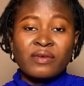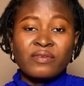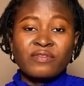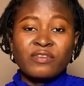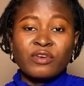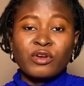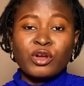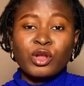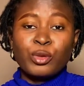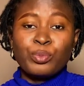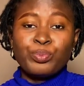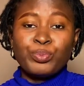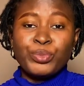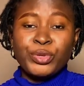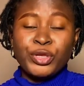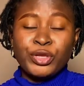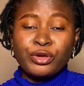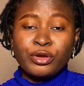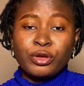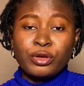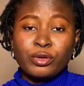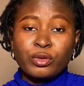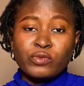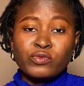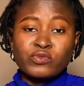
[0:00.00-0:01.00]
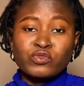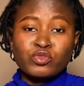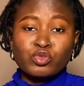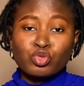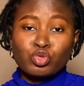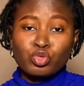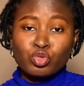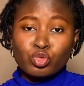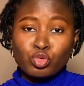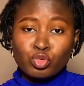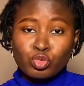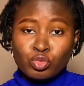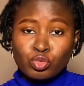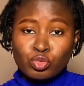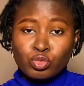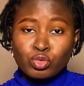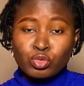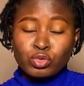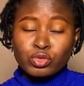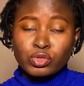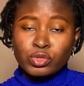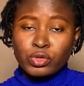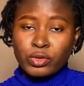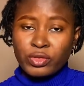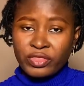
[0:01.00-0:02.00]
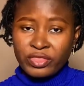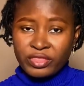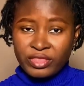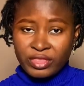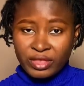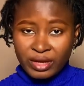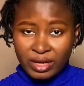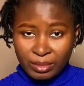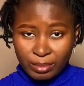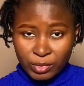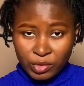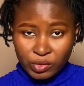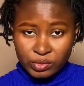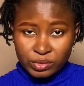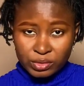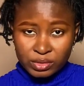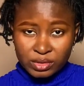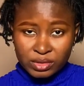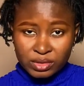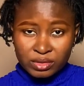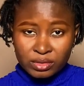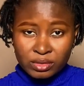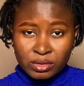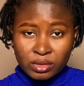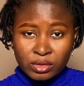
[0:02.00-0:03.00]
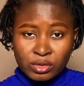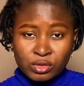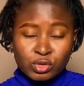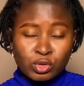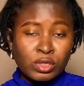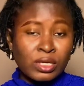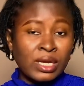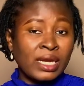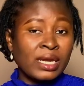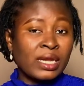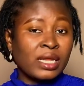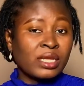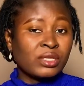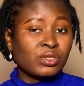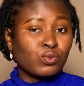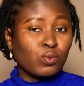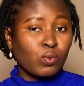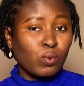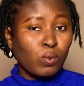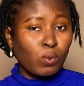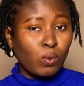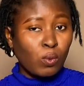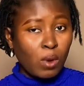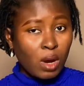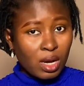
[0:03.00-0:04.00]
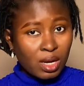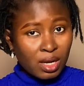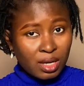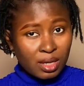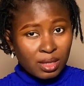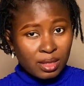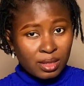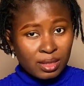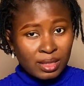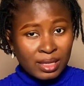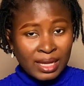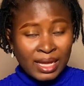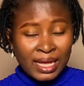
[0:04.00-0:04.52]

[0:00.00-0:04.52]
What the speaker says: for a period of 2 to 3 months so that it will work.